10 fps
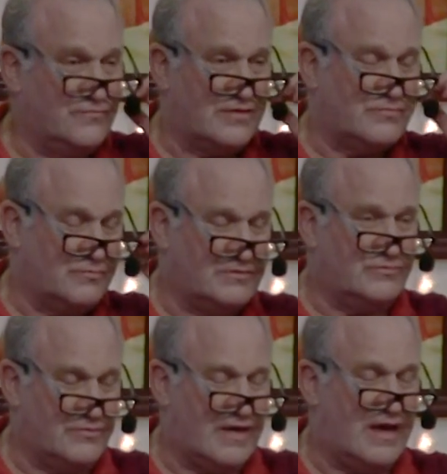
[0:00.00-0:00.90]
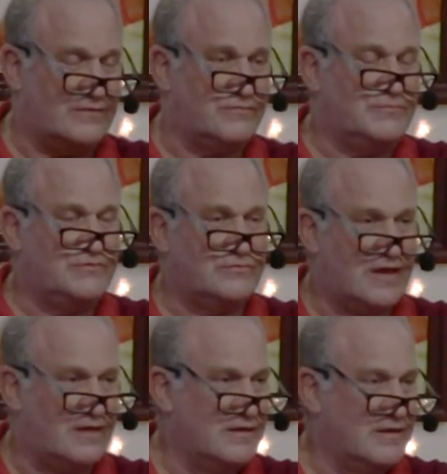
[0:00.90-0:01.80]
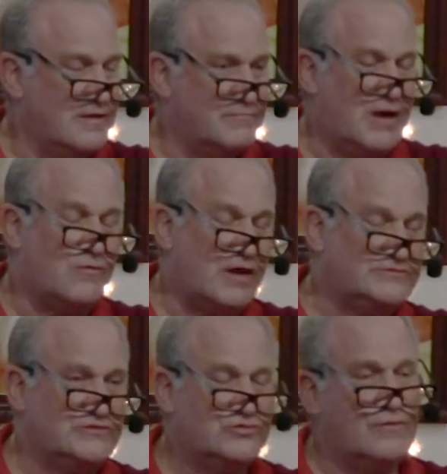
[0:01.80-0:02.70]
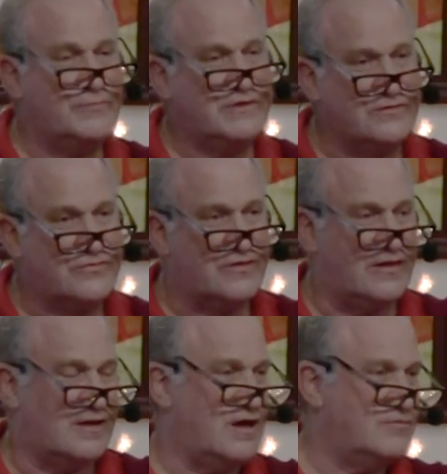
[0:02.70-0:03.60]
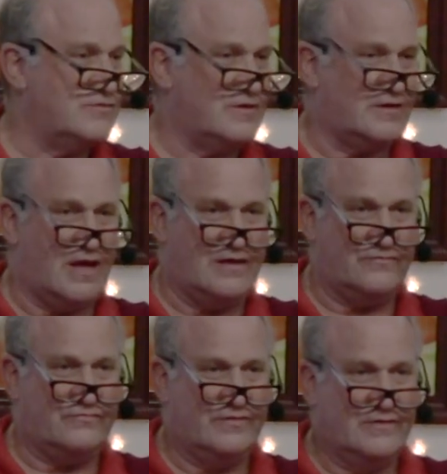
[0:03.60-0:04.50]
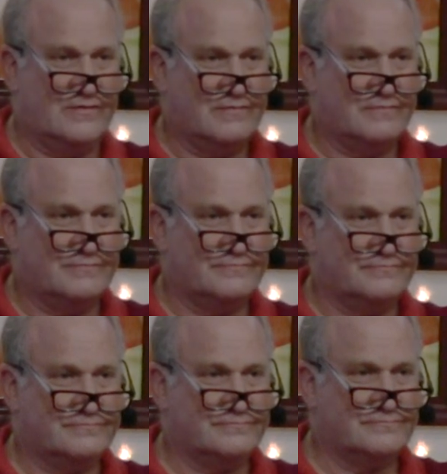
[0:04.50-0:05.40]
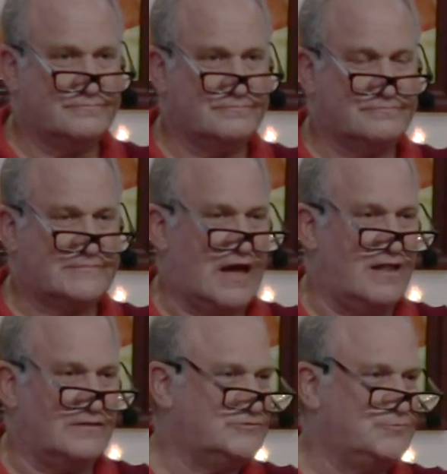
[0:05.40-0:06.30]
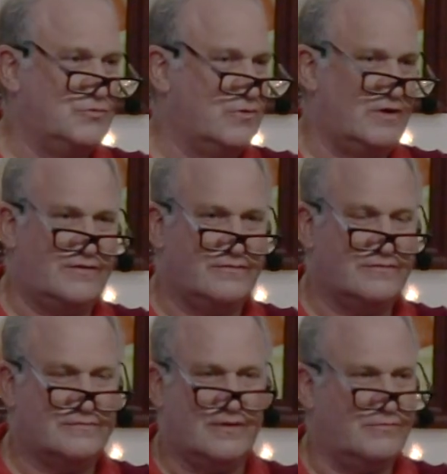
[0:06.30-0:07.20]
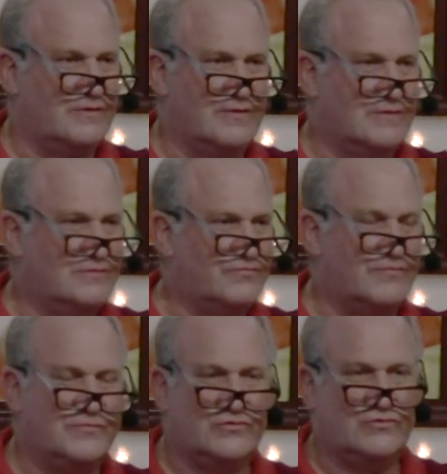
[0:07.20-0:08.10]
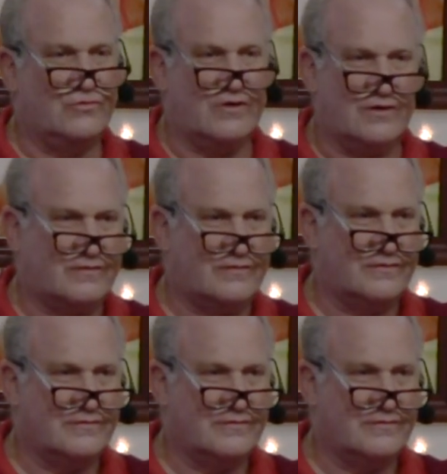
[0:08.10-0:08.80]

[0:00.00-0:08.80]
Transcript: of us, we do that, and we've been doing that. Maharaji taught me to sing. I was a kind of college boy, you know, from New York,